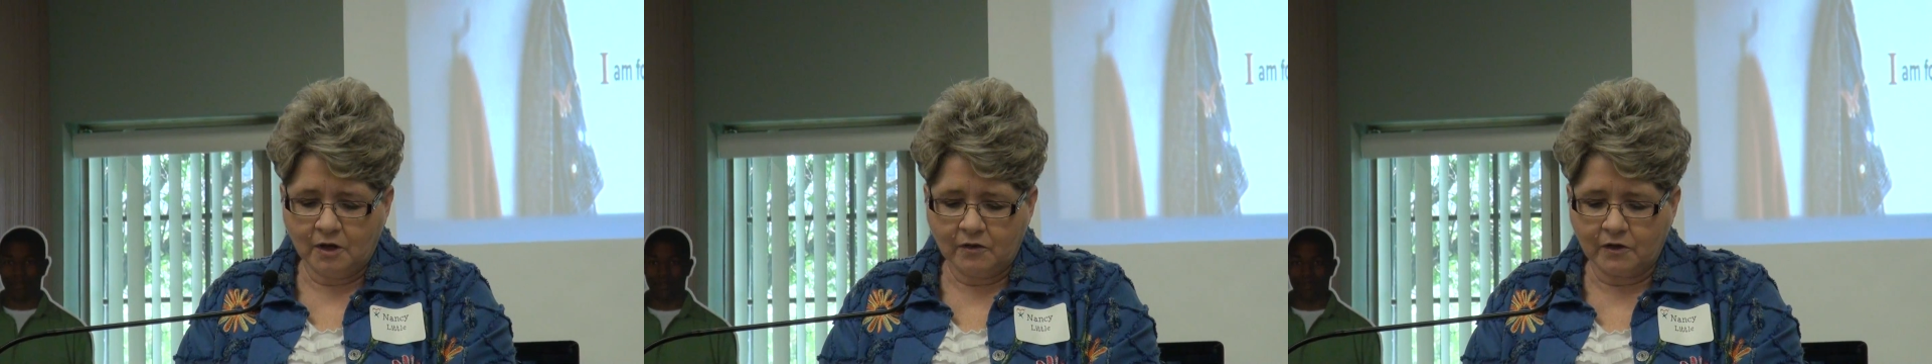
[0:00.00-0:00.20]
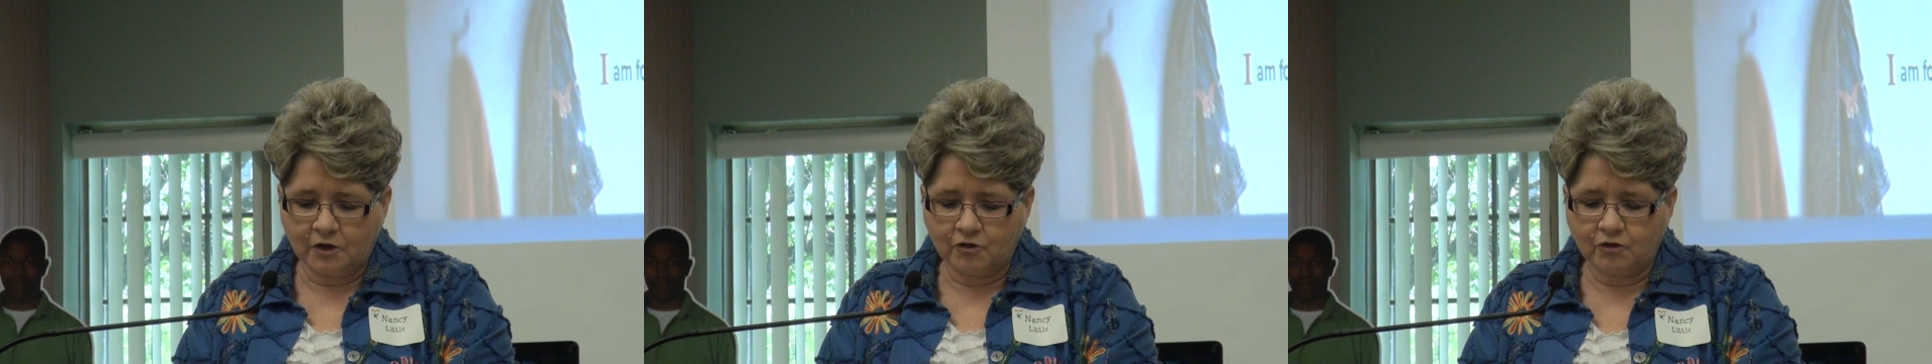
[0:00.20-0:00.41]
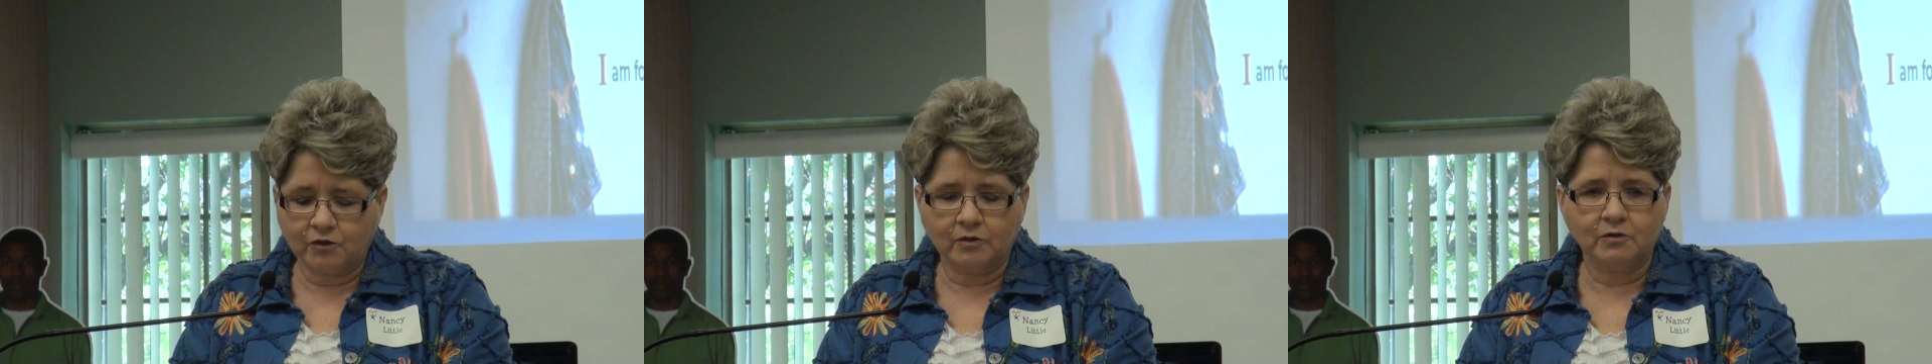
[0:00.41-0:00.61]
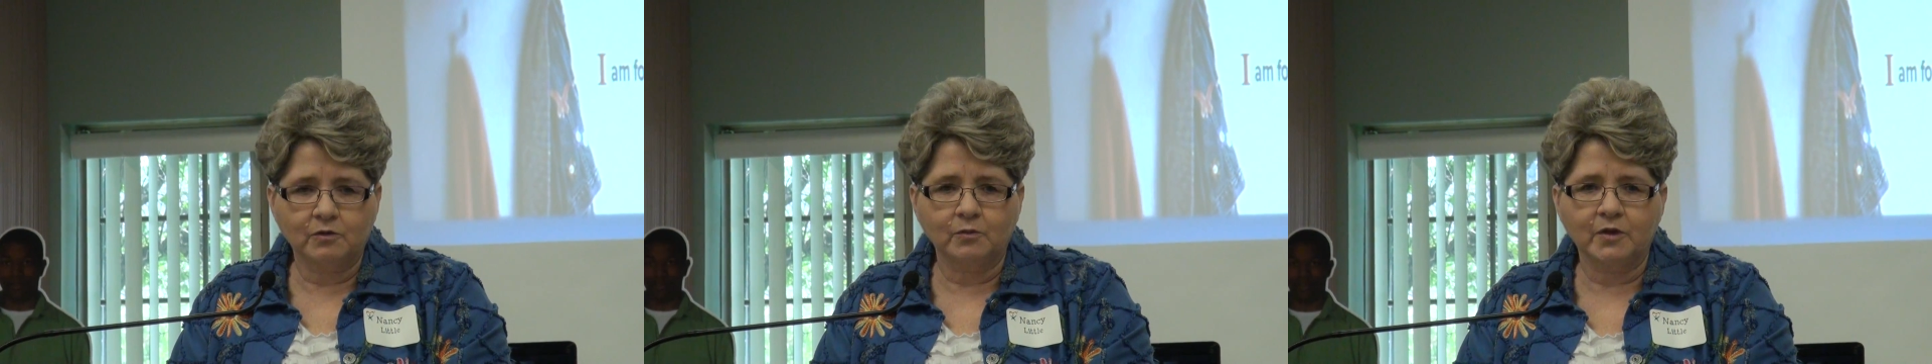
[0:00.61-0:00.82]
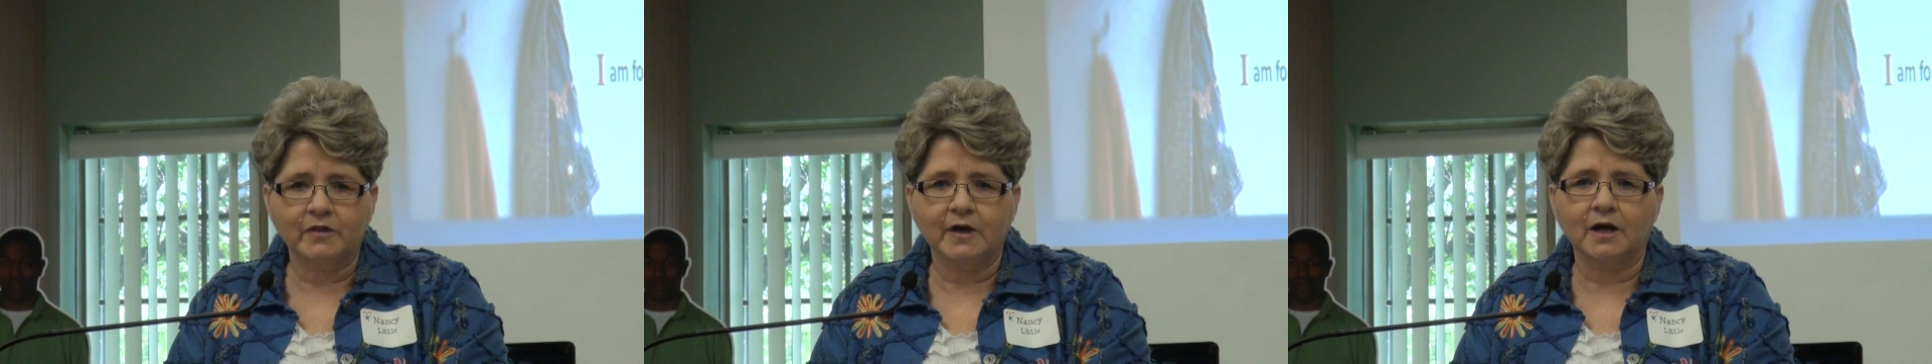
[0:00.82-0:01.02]
than children
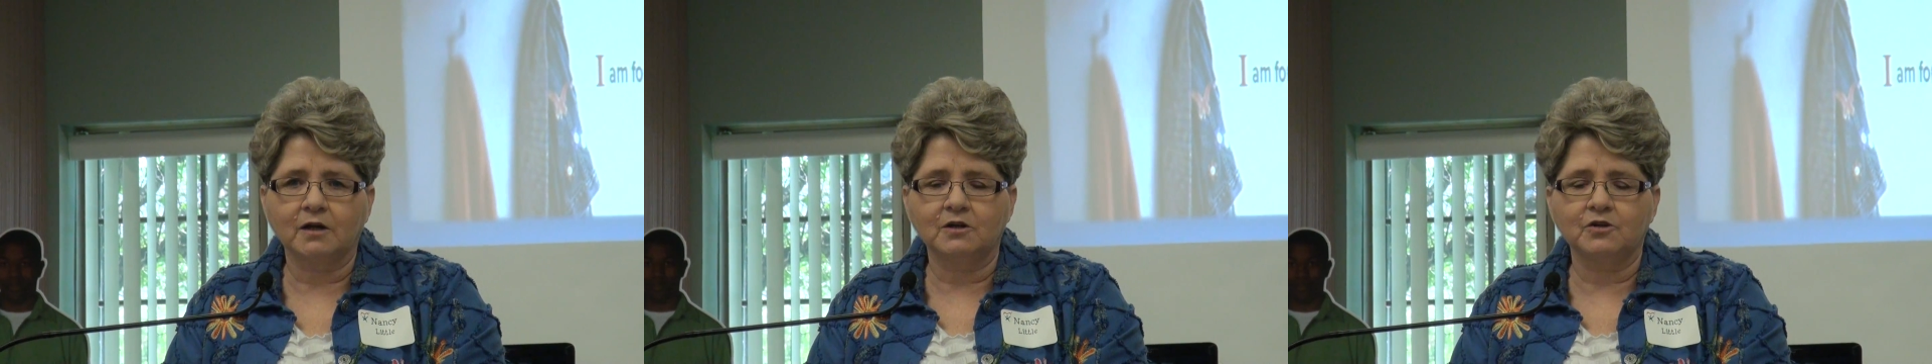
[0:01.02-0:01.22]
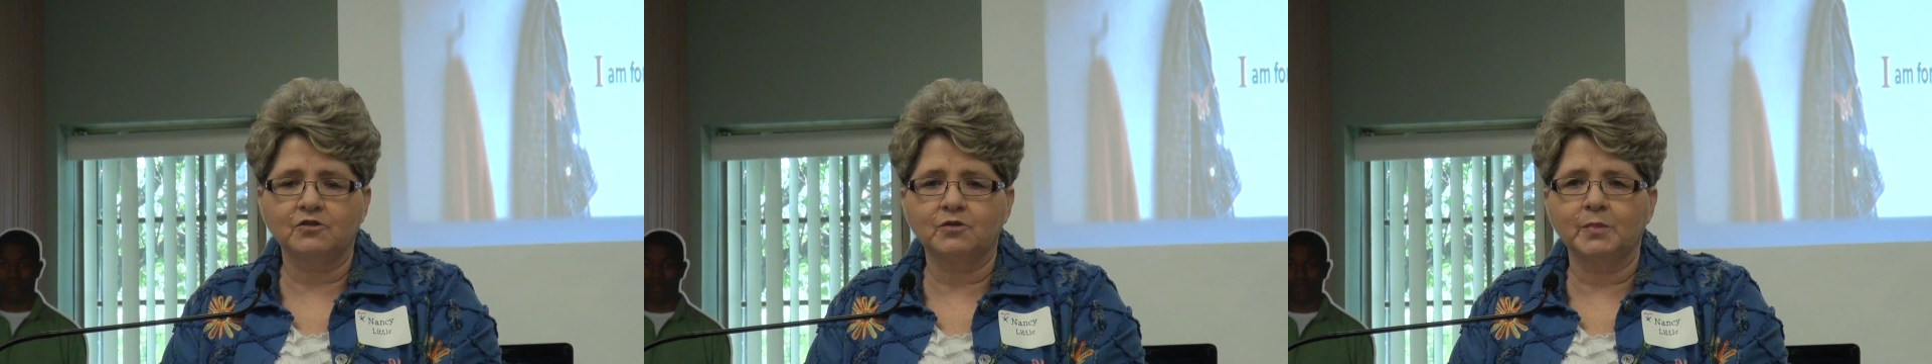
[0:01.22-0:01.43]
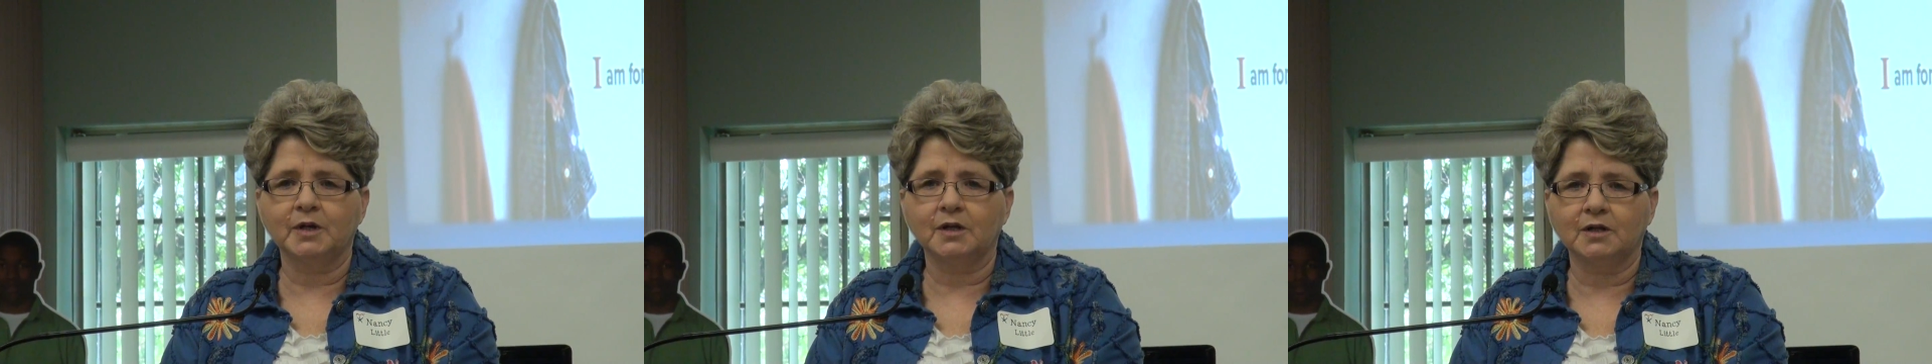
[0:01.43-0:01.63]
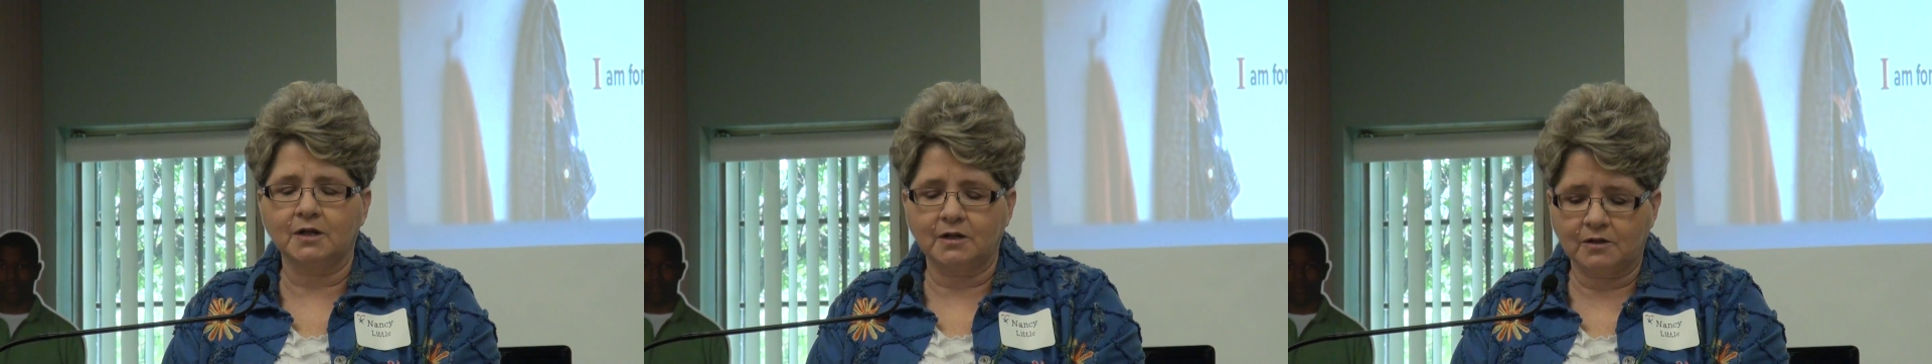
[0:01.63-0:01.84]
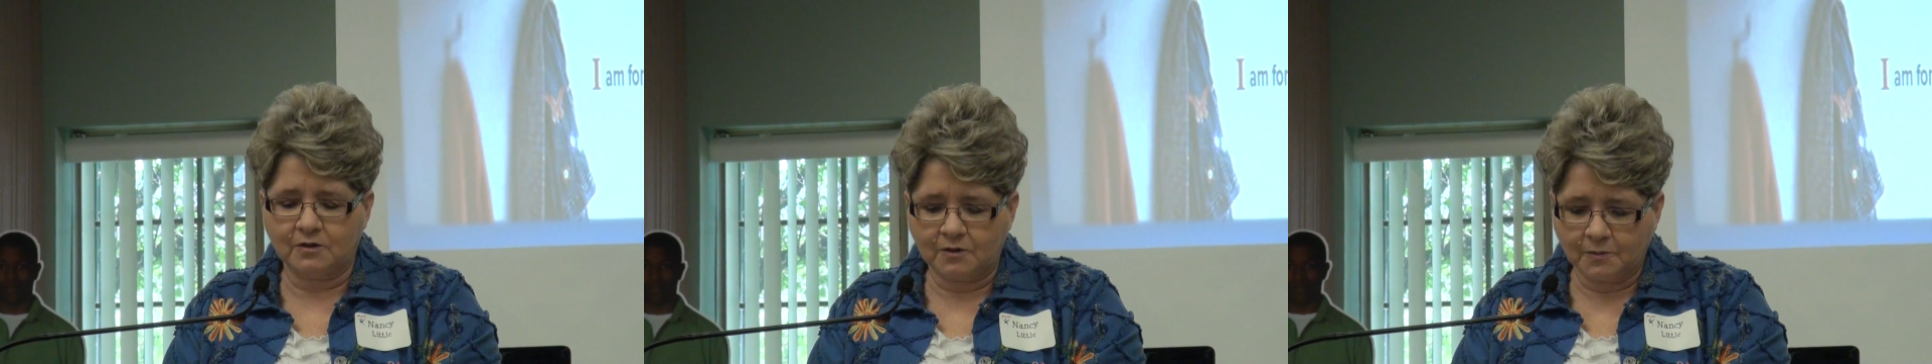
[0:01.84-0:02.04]
without
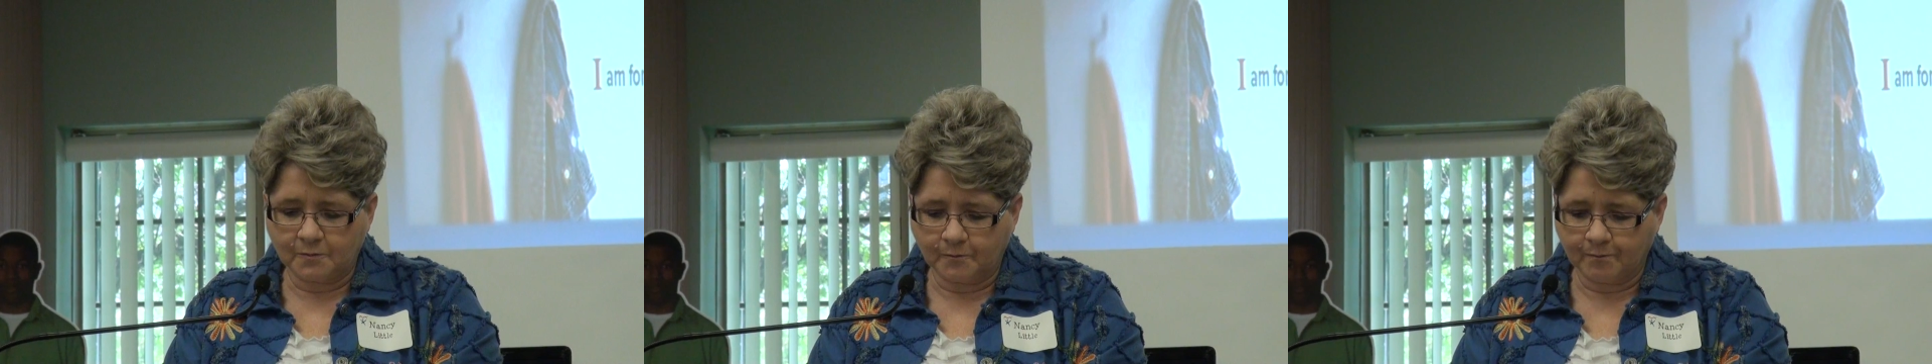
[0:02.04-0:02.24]
disabilities.